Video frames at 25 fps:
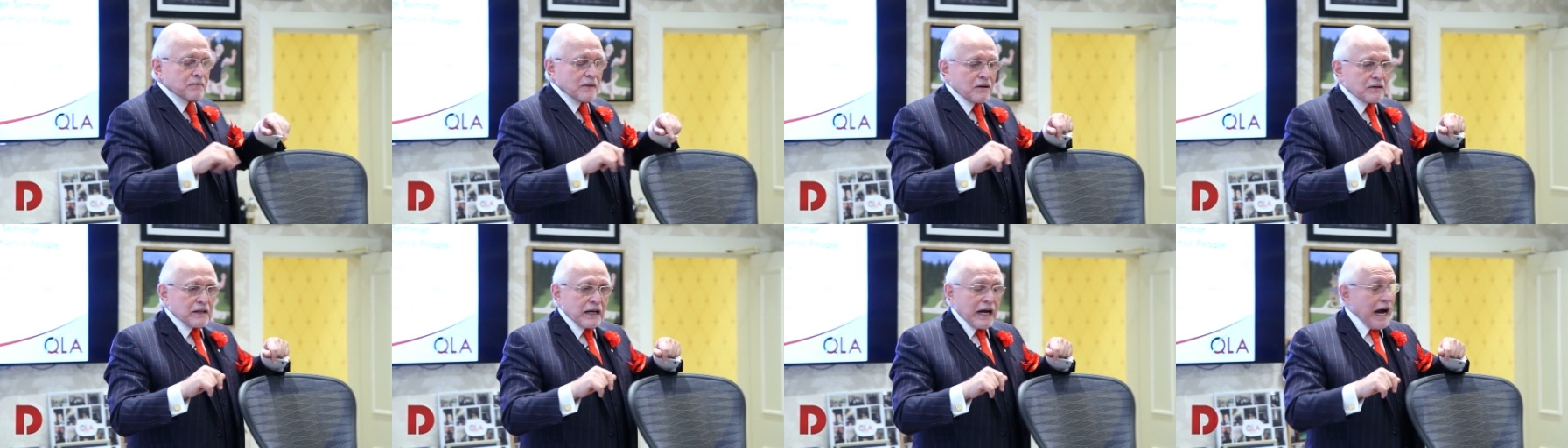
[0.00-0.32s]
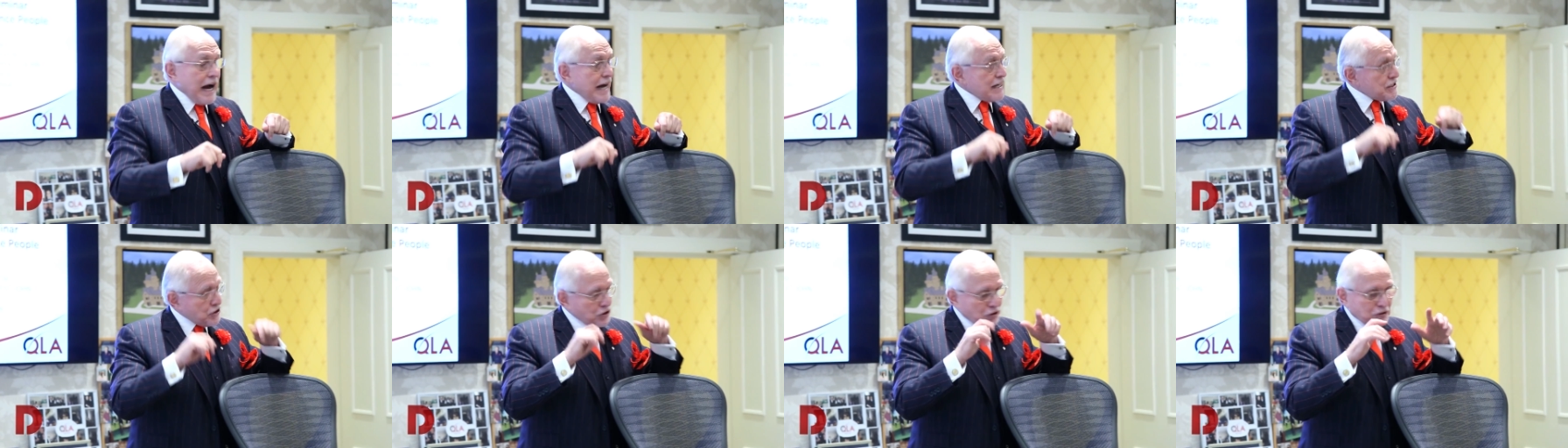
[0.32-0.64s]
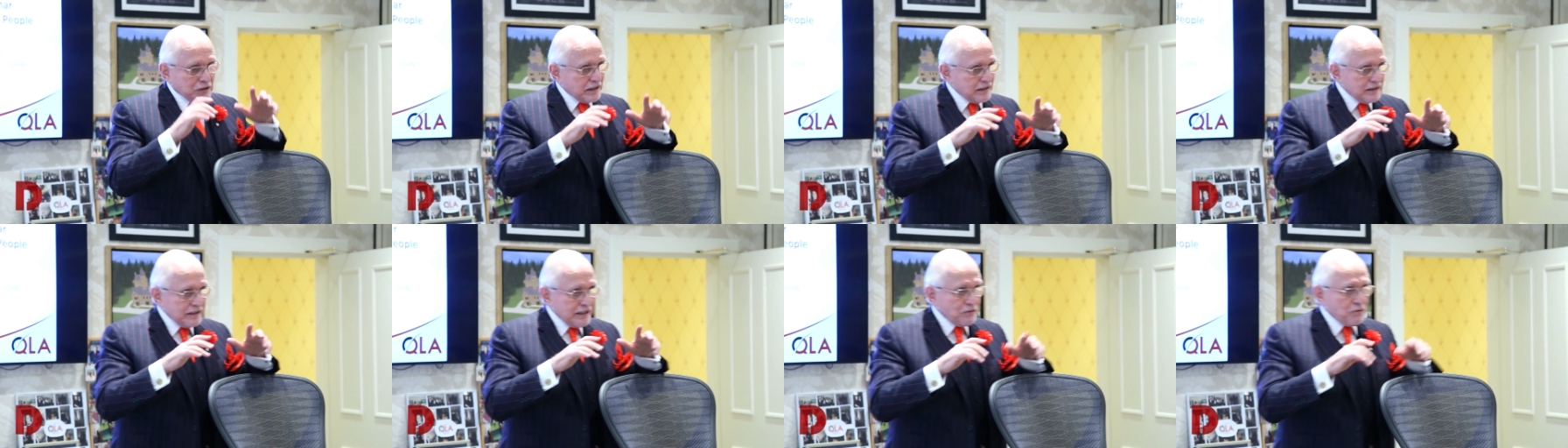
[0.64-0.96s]
Okay, I
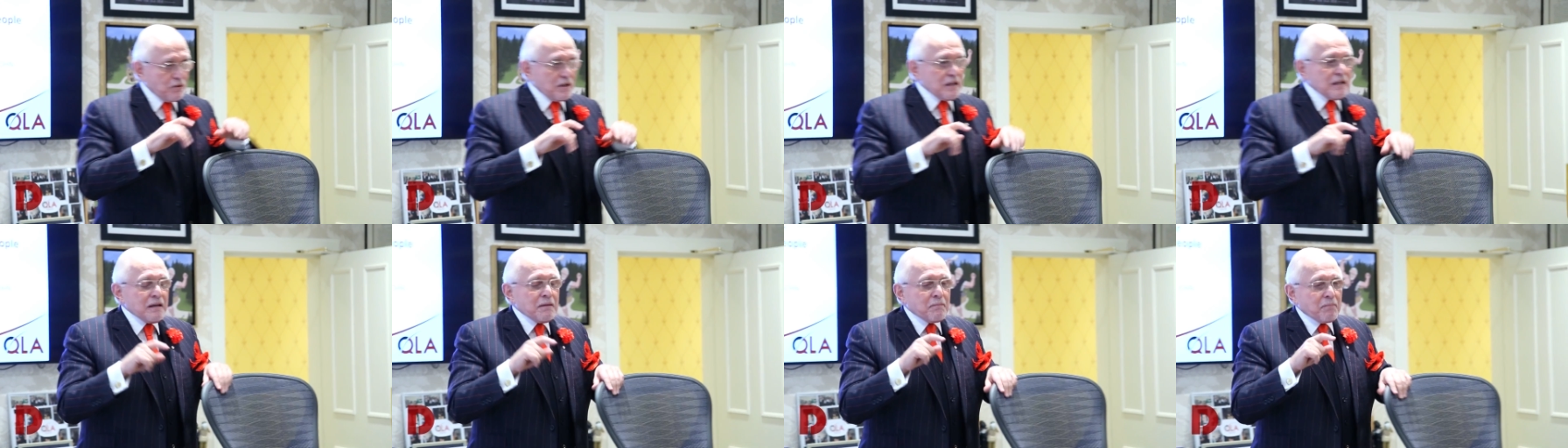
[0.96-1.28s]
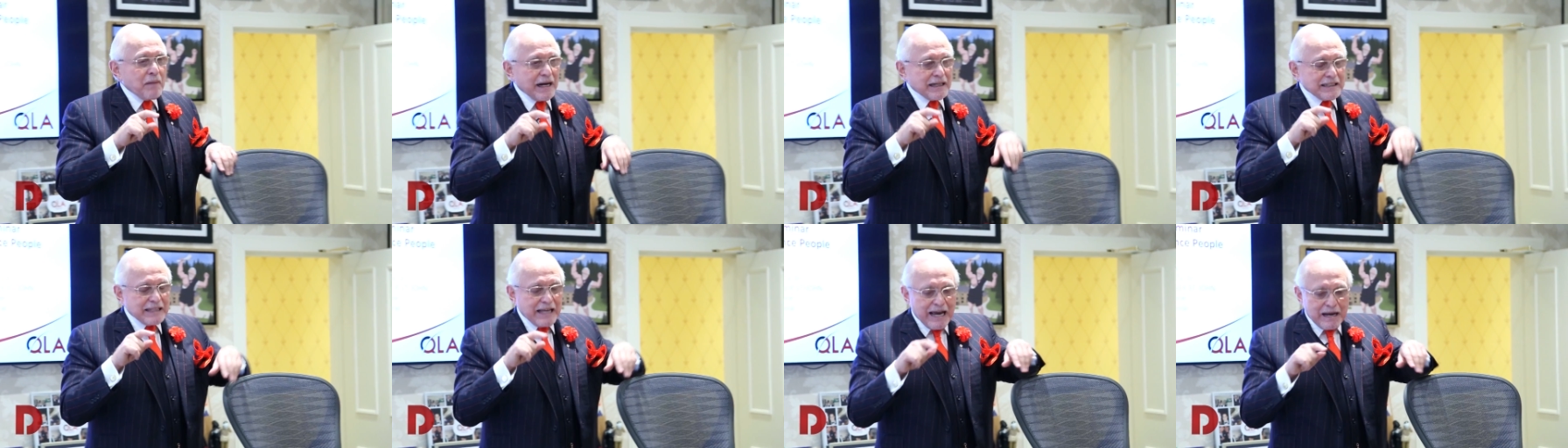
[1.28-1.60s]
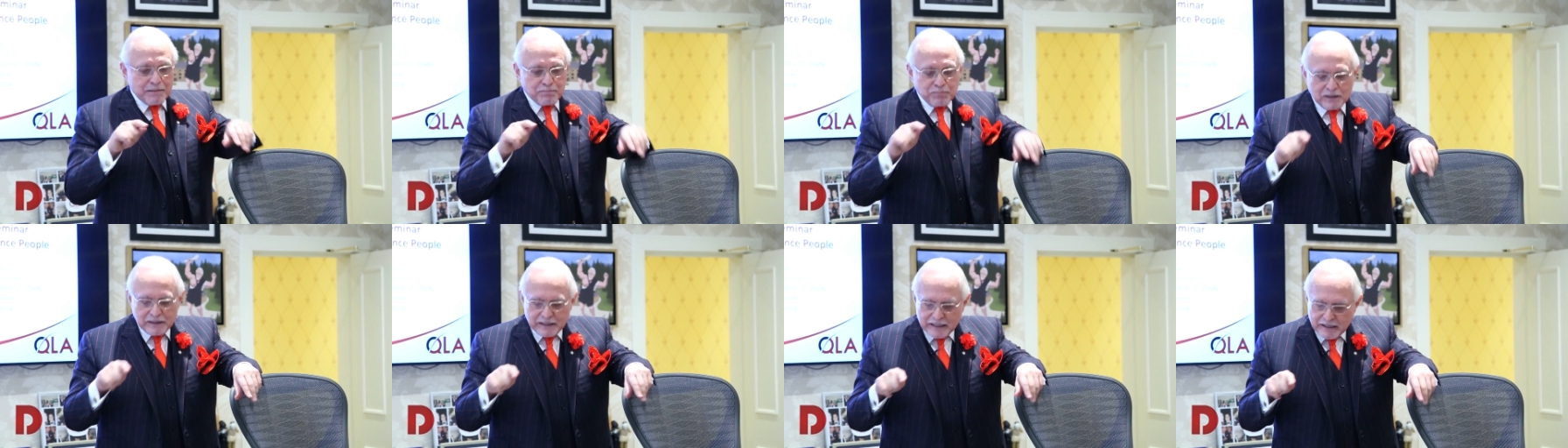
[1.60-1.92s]
certainly didn't. My
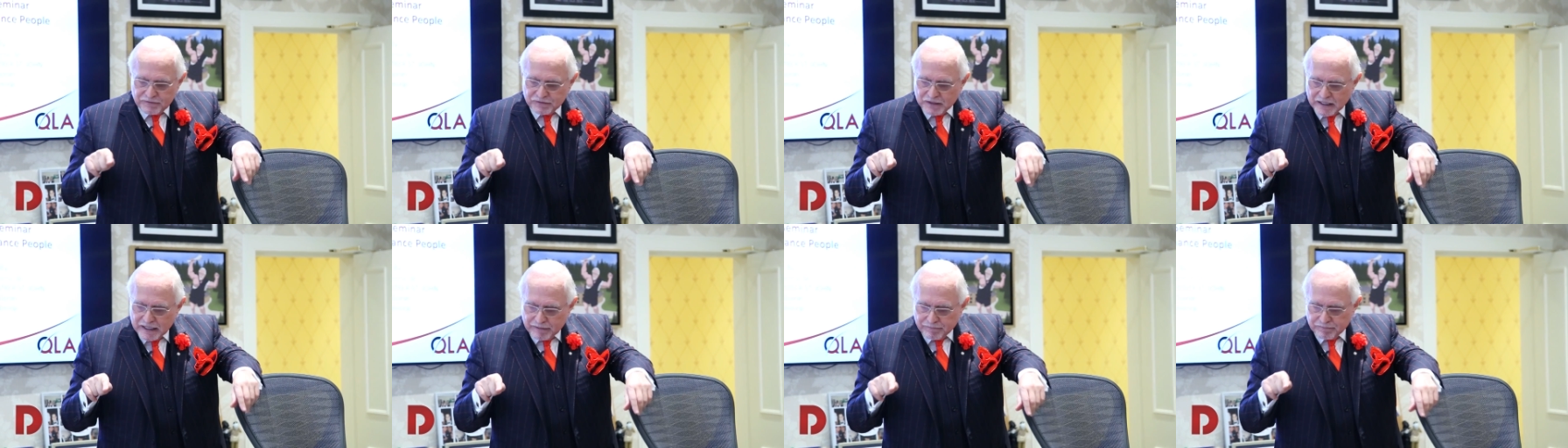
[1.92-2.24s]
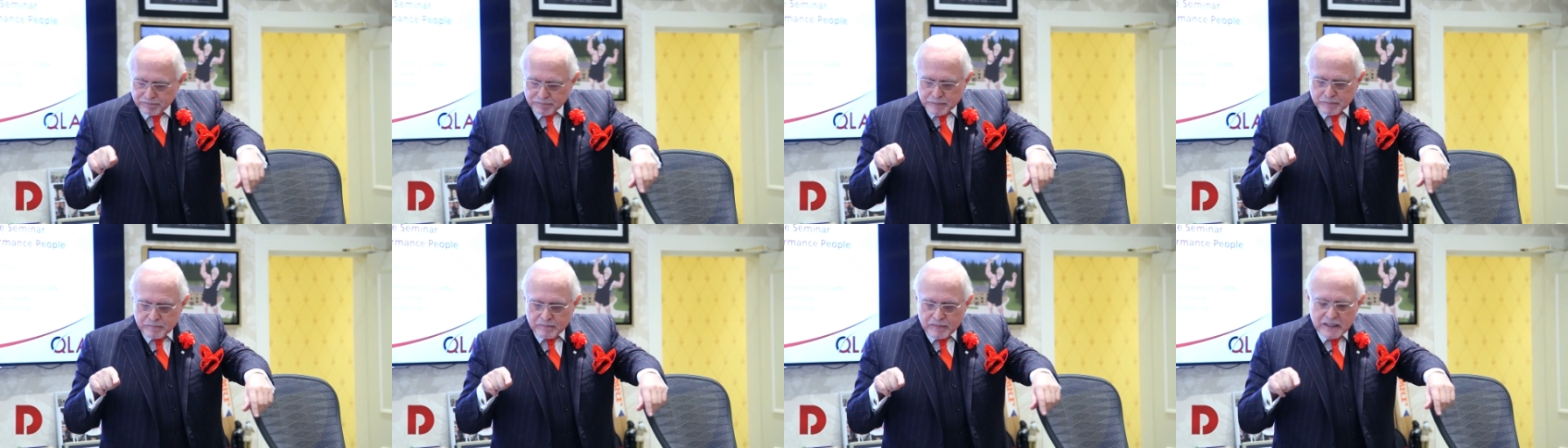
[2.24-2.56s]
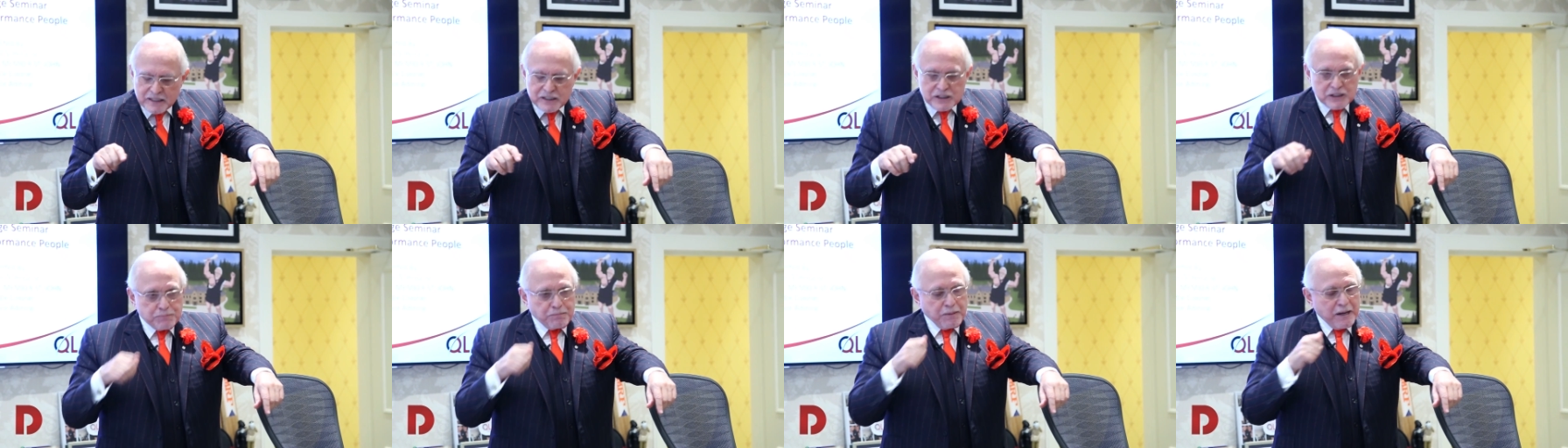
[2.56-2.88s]
dad believed in
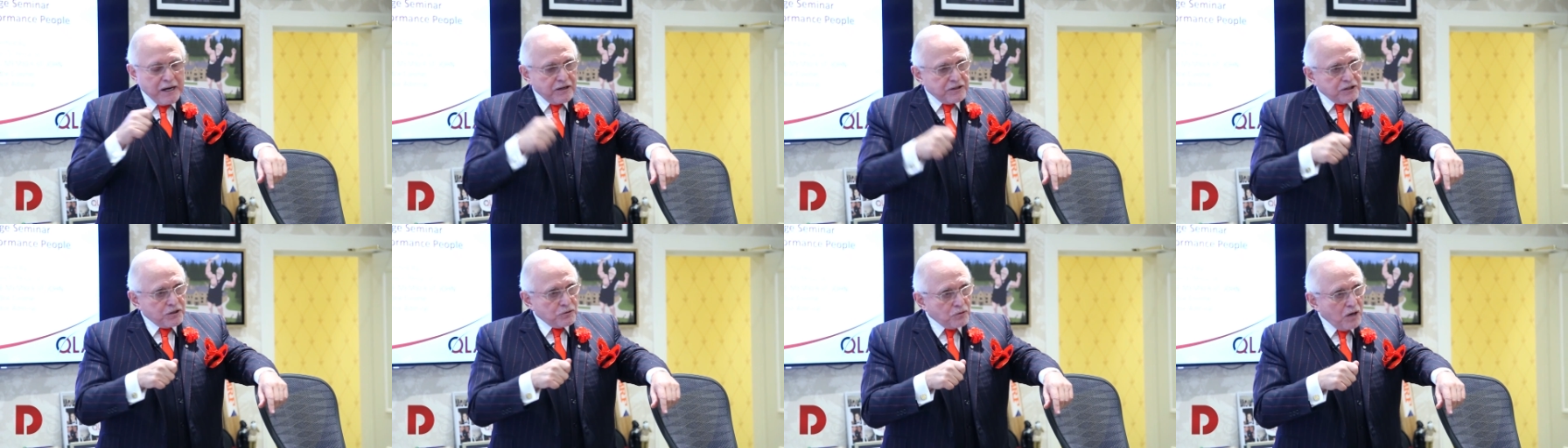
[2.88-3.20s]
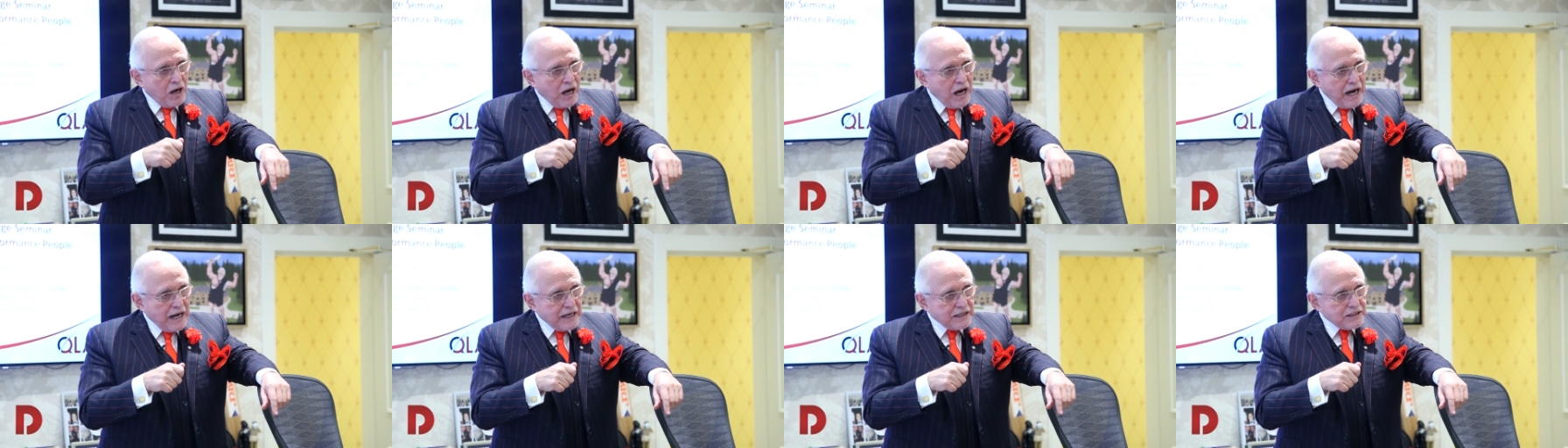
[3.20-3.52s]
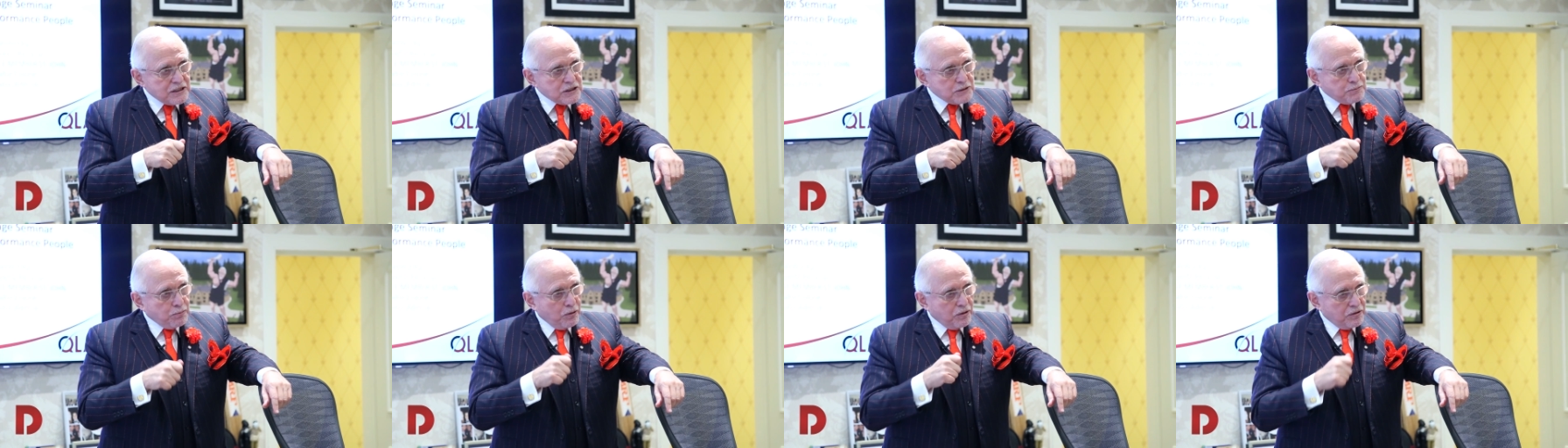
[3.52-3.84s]
spare the
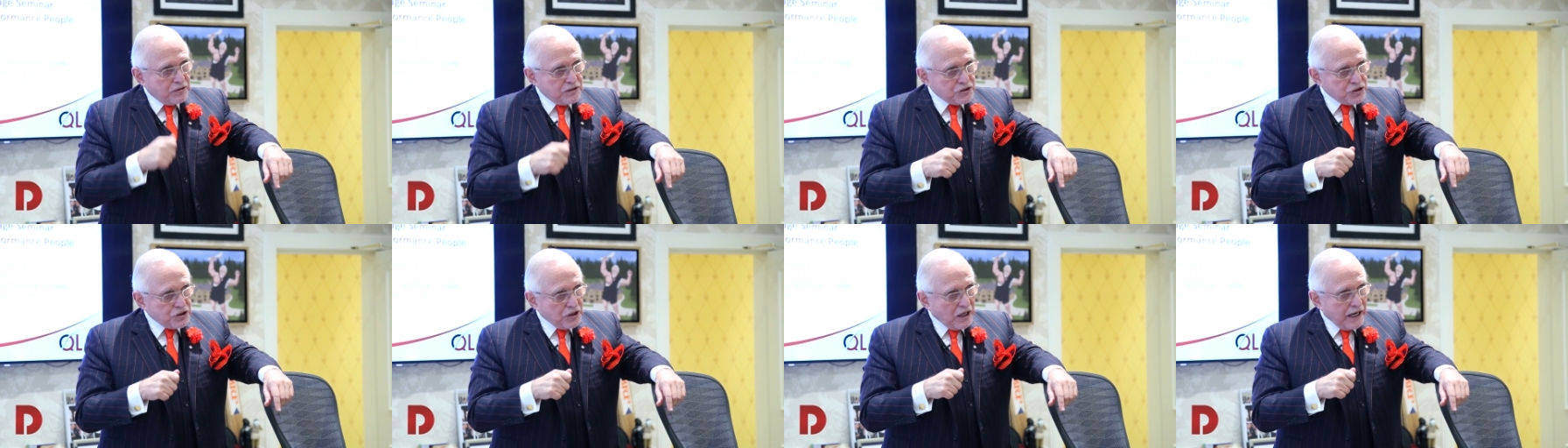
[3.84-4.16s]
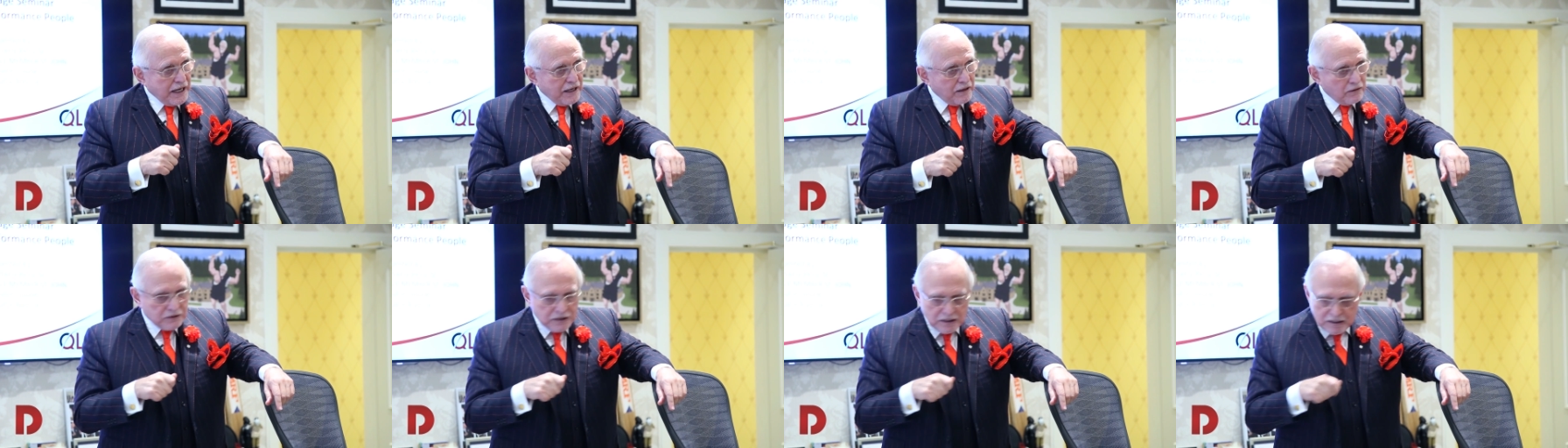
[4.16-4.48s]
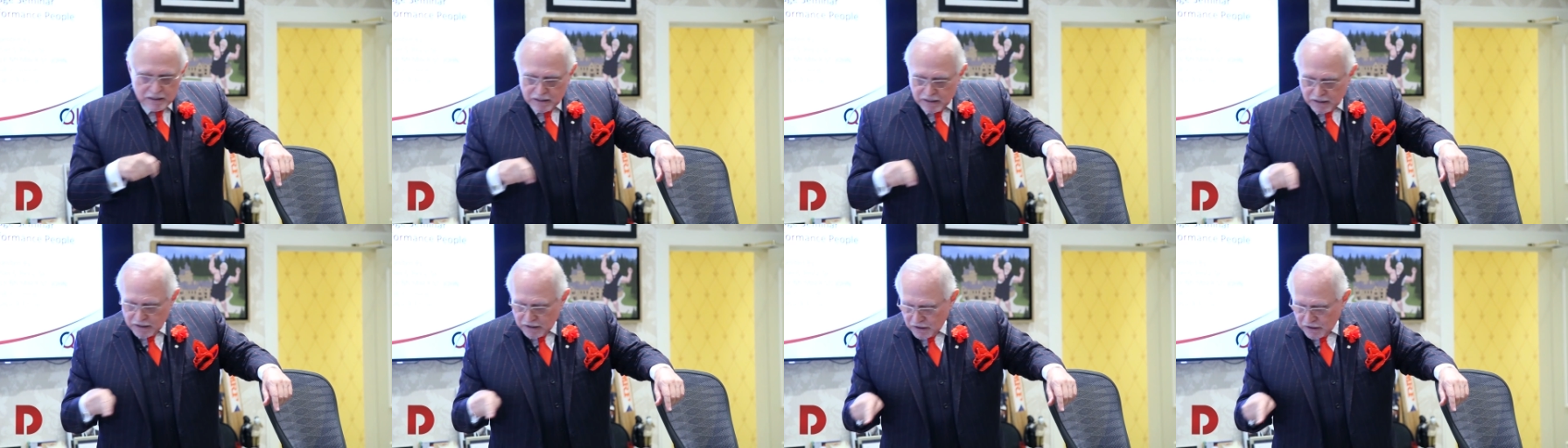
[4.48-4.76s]
rod, spoil the child.